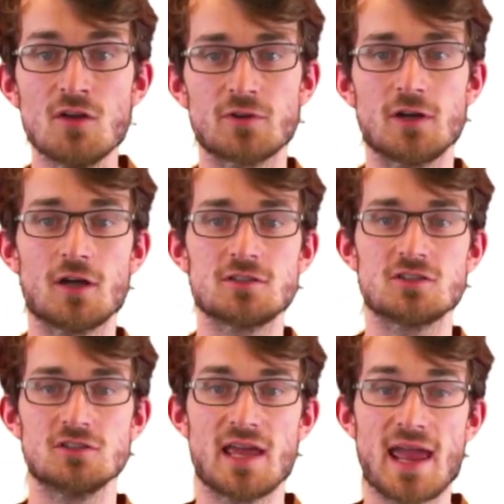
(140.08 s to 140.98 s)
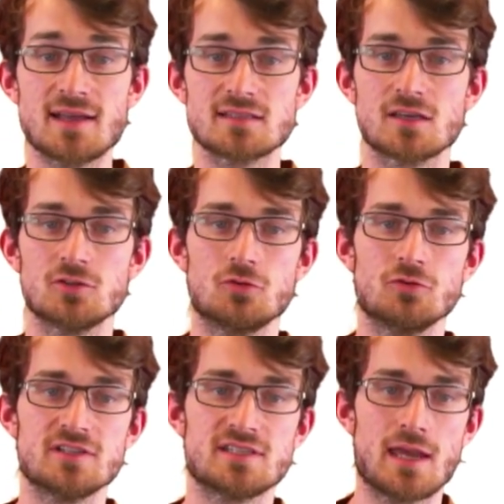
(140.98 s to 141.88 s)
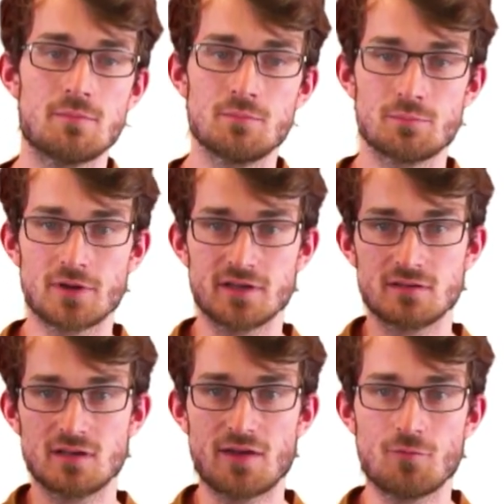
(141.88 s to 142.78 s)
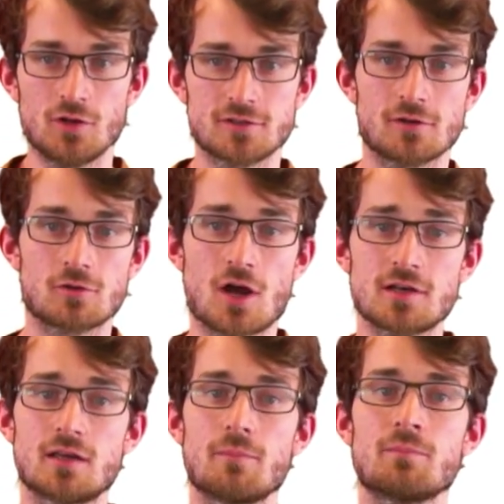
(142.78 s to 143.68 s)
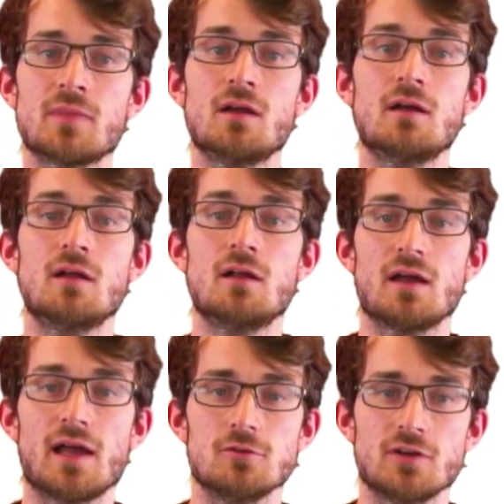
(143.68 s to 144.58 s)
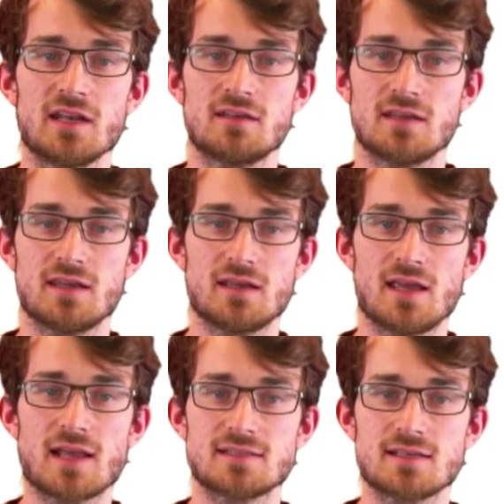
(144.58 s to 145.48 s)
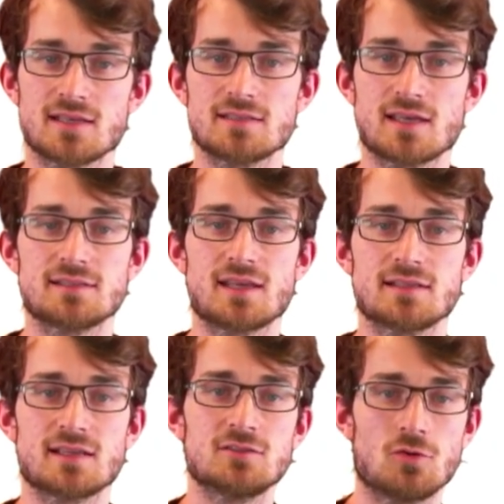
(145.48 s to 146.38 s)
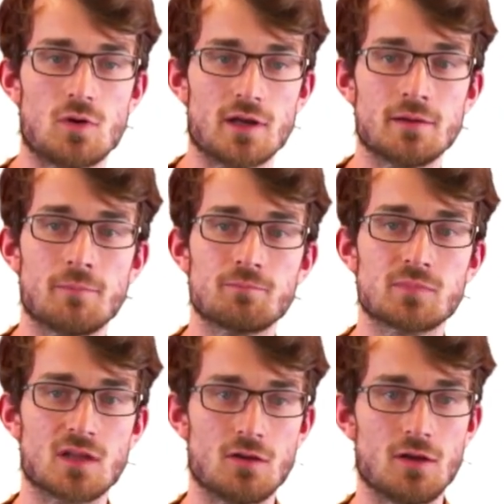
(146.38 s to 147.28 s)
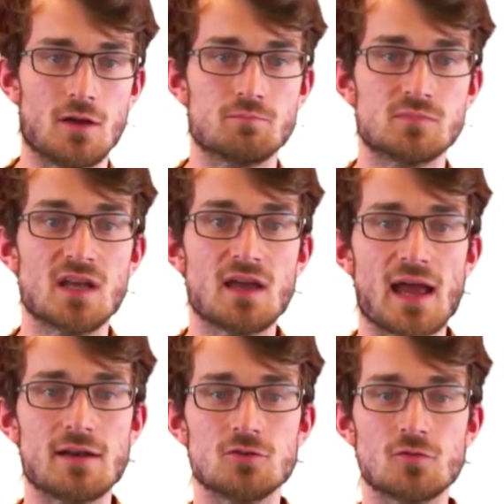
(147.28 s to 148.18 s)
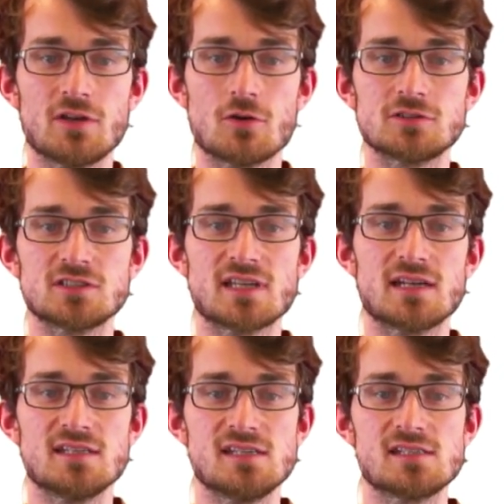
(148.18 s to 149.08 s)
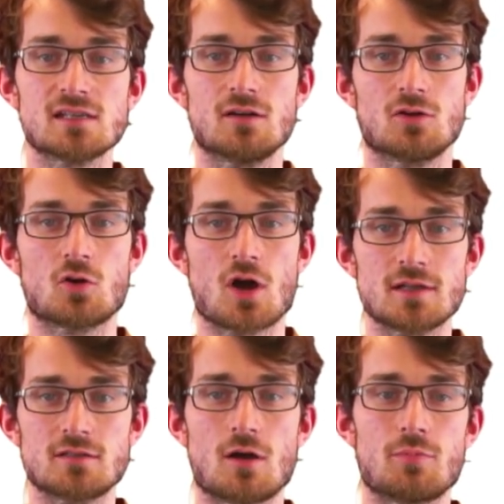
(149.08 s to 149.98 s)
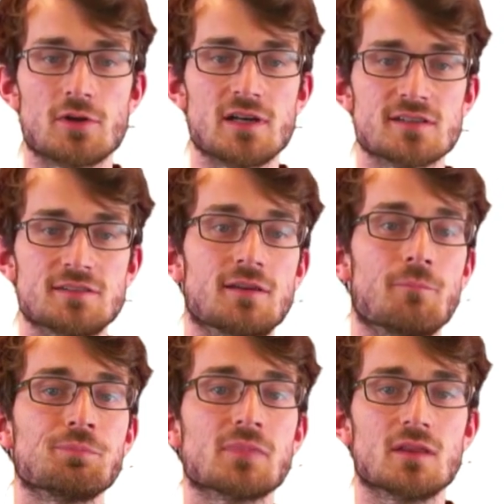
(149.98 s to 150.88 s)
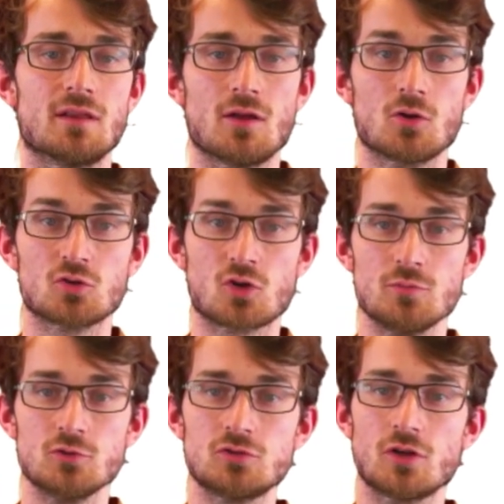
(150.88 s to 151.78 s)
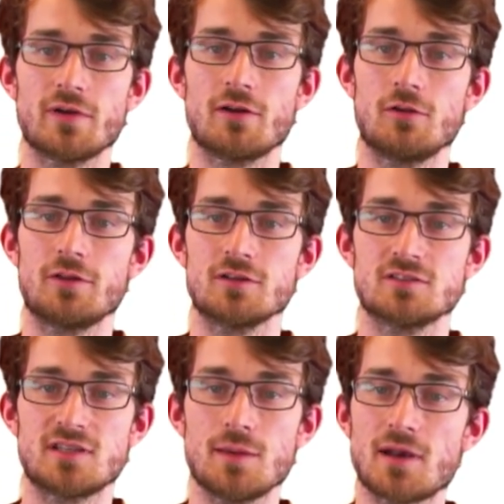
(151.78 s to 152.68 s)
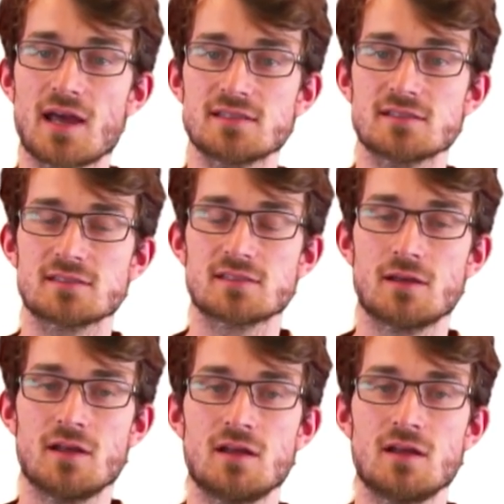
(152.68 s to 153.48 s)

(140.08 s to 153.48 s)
For the logical x, you do the same, but a vertical cut, and you get x, and so on. And you will notice that these cut operators commute with all the stabilizers